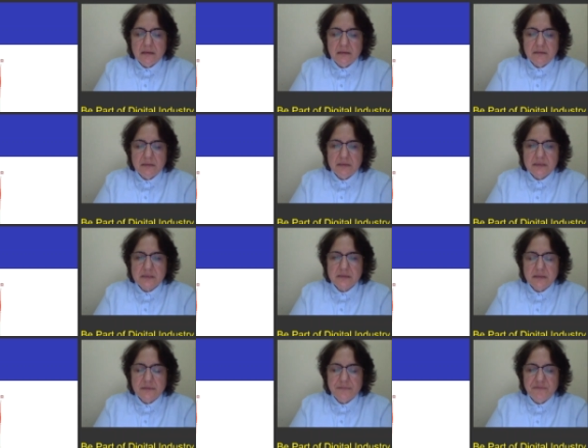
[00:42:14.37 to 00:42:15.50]
this
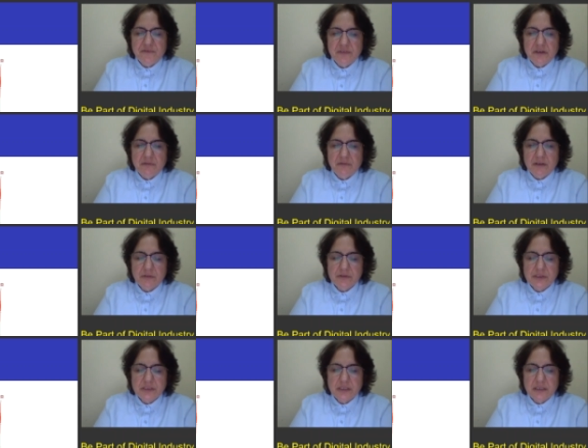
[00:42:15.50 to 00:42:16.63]

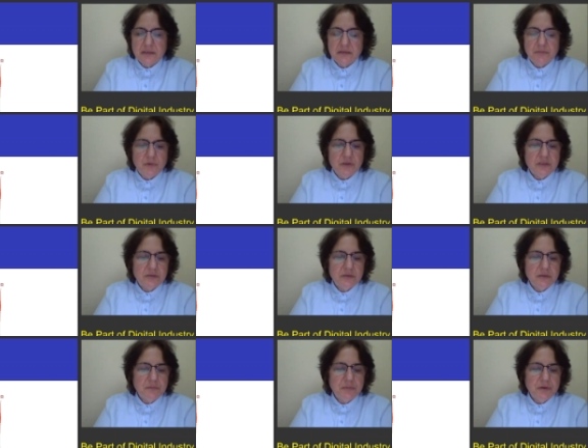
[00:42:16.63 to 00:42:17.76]
velocity at
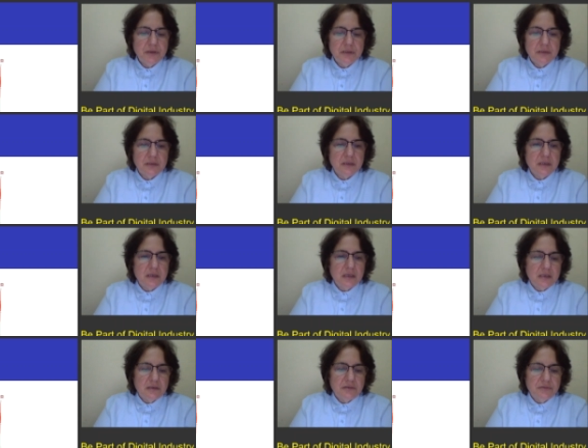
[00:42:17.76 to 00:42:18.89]
monitoring point.
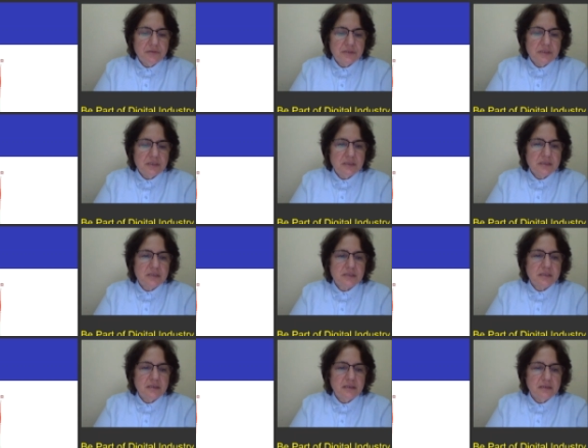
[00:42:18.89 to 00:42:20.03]
If you see this,
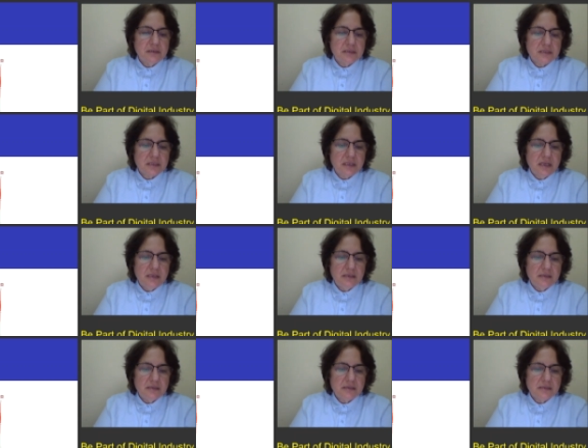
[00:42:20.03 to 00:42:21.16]
the scale
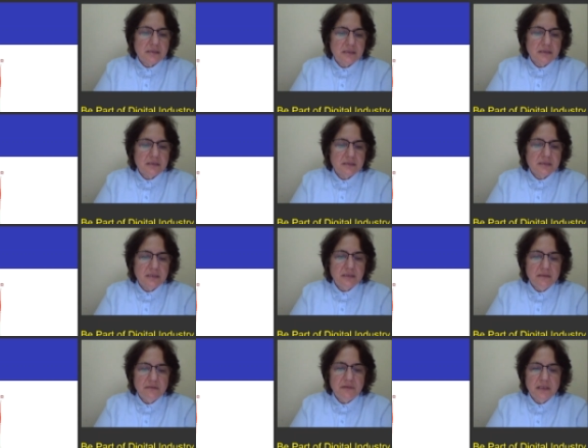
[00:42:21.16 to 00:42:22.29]
is a
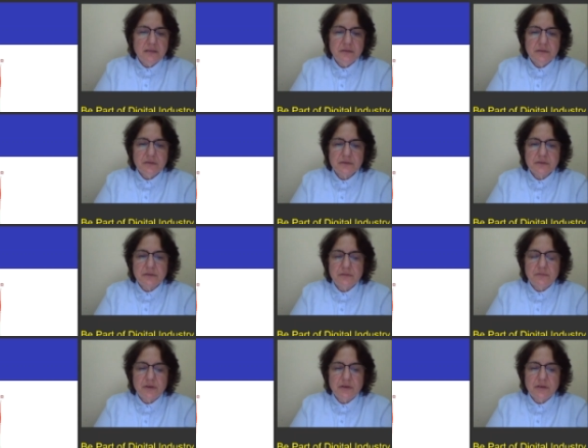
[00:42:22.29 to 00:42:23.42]
single value, so
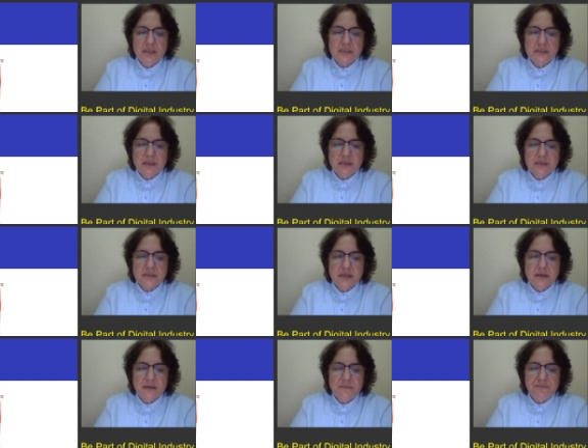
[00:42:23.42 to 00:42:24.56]
more or less they are
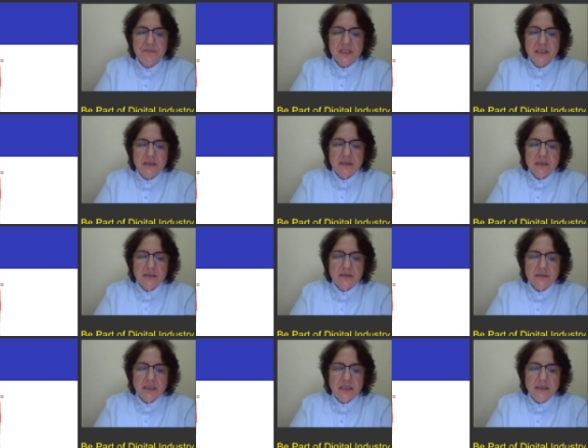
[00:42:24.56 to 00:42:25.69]
same,
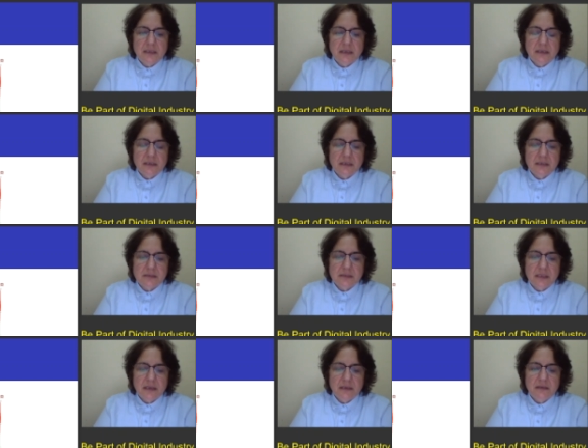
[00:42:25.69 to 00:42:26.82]
then I can
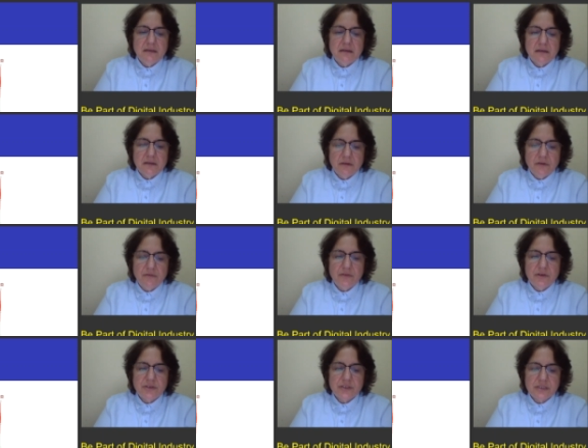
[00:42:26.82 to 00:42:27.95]
say
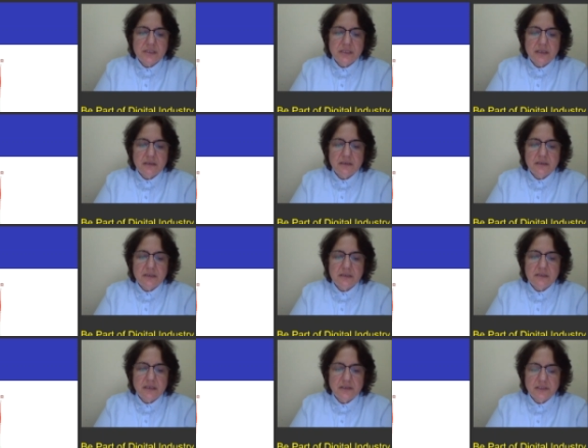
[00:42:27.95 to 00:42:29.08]
convergence is
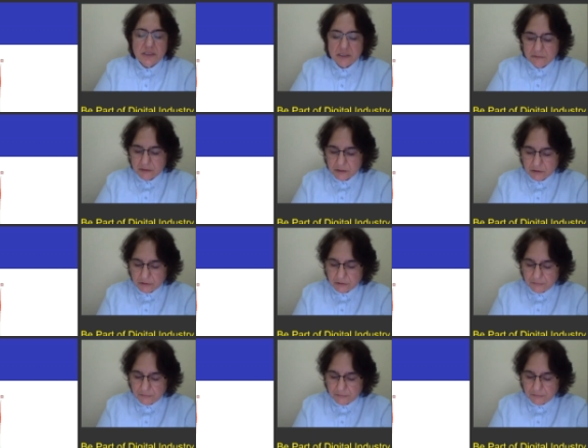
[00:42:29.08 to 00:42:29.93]
achieved. So